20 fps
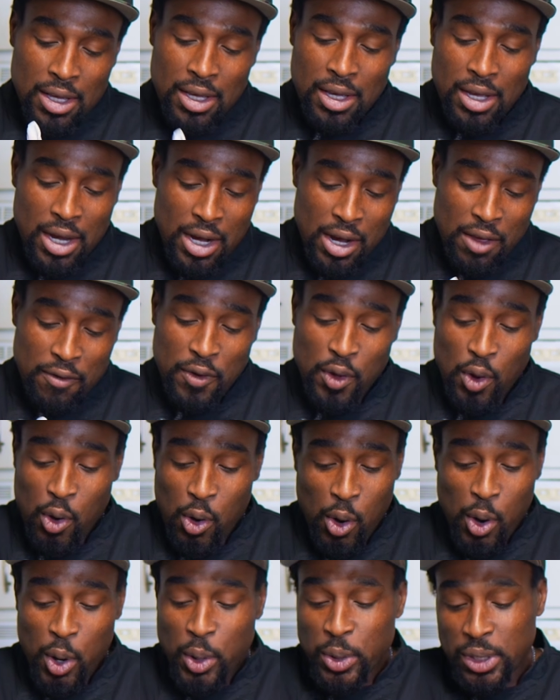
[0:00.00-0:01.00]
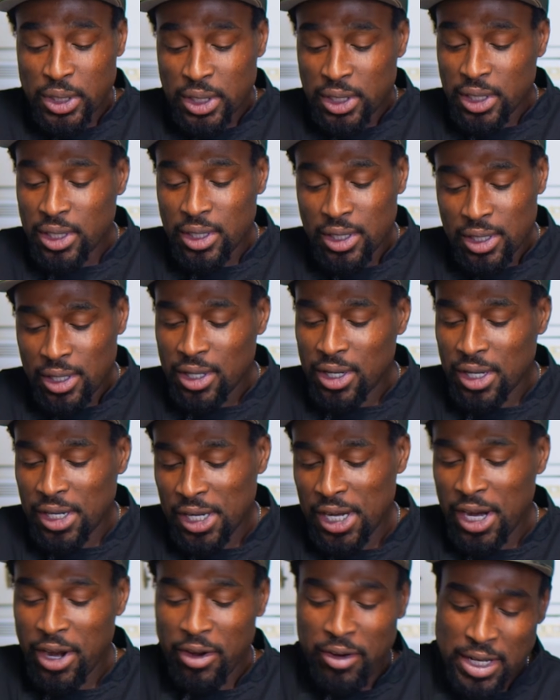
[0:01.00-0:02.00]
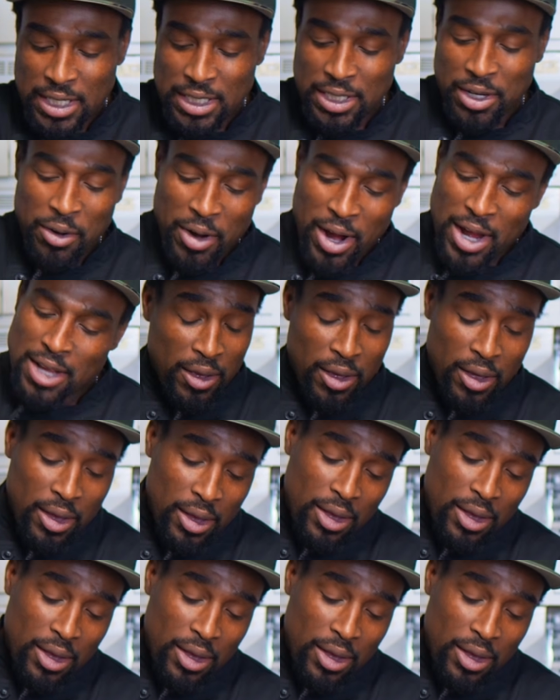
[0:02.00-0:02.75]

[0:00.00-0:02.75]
And if you're out in a restaurant,